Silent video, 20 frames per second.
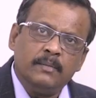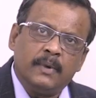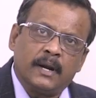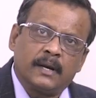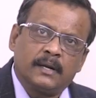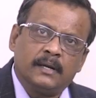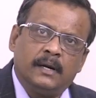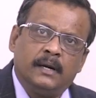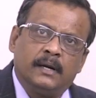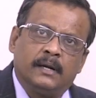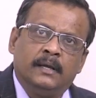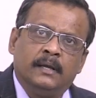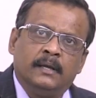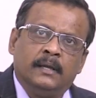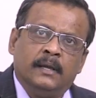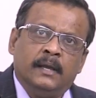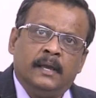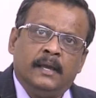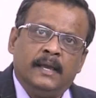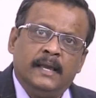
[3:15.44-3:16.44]
market
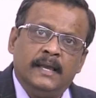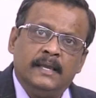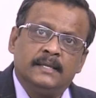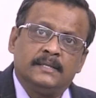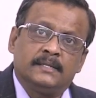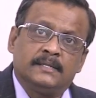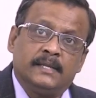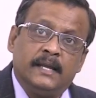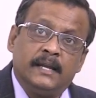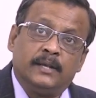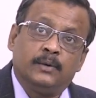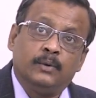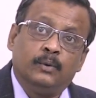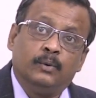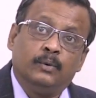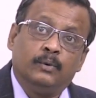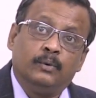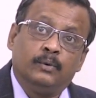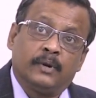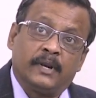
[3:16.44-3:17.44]
is set
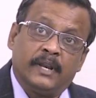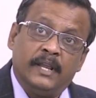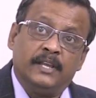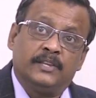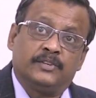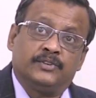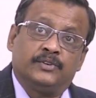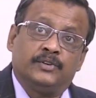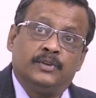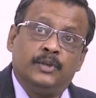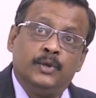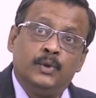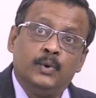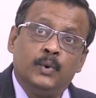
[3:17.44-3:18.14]
to reach